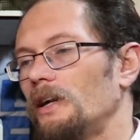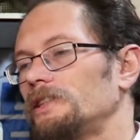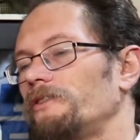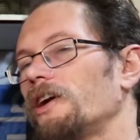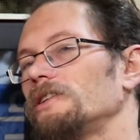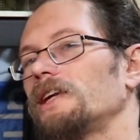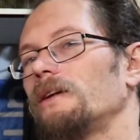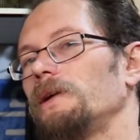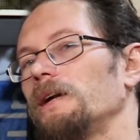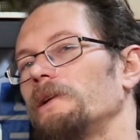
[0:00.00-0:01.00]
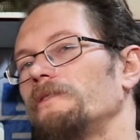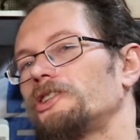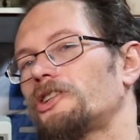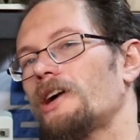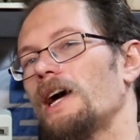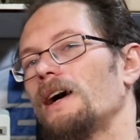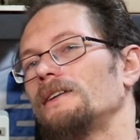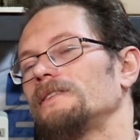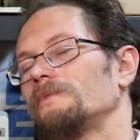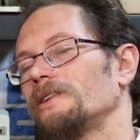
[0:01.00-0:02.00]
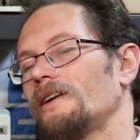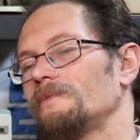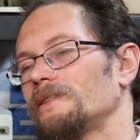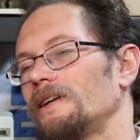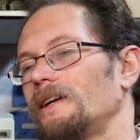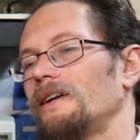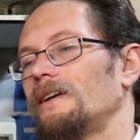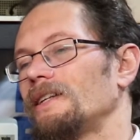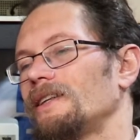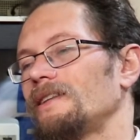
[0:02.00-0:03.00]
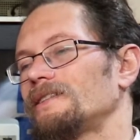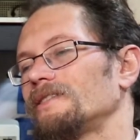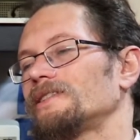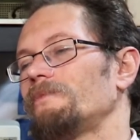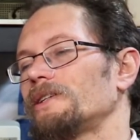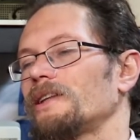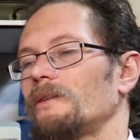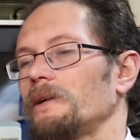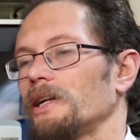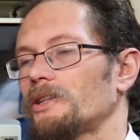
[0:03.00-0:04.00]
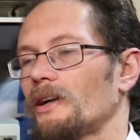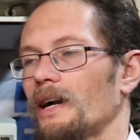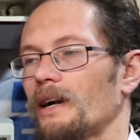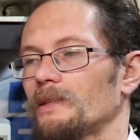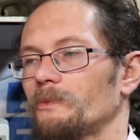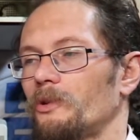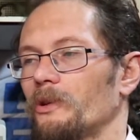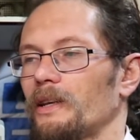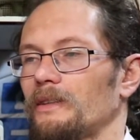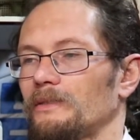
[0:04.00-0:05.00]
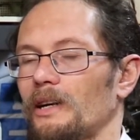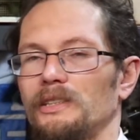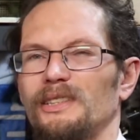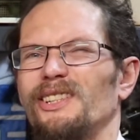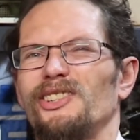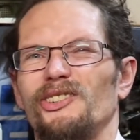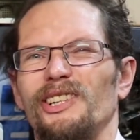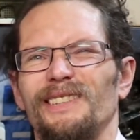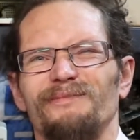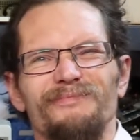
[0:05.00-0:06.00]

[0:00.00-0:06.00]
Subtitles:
So if you guys think I'm being a bit of a tryhard sometimes, it's not so much that I'm being a tryhard, it's more that I just enjoy it,